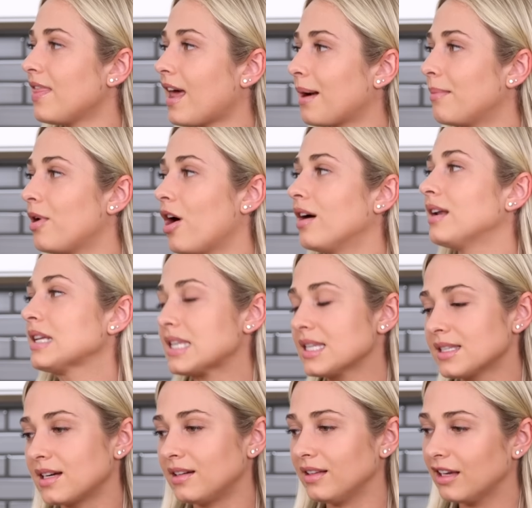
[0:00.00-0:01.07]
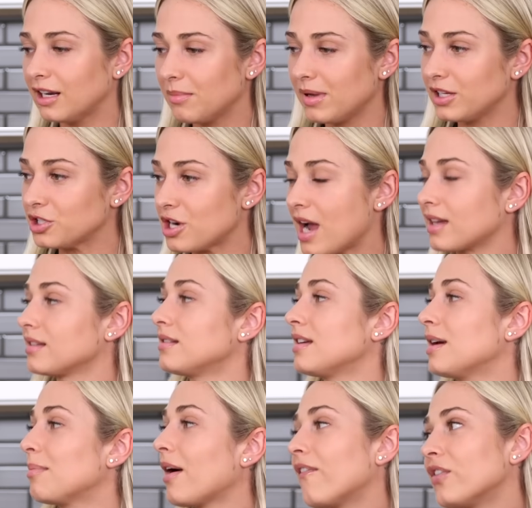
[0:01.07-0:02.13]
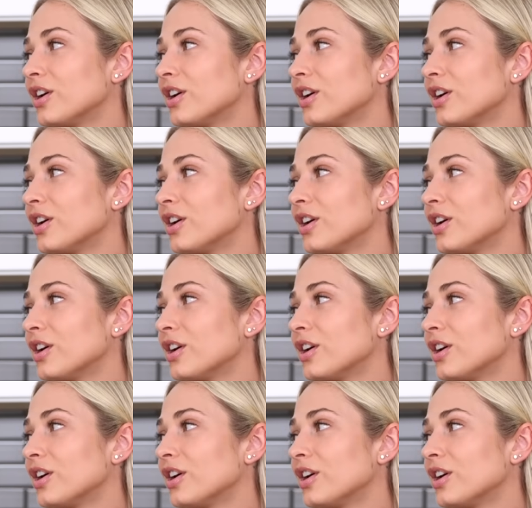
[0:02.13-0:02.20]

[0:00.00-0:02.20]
and that I'm not necessarily gonna be attracted to him at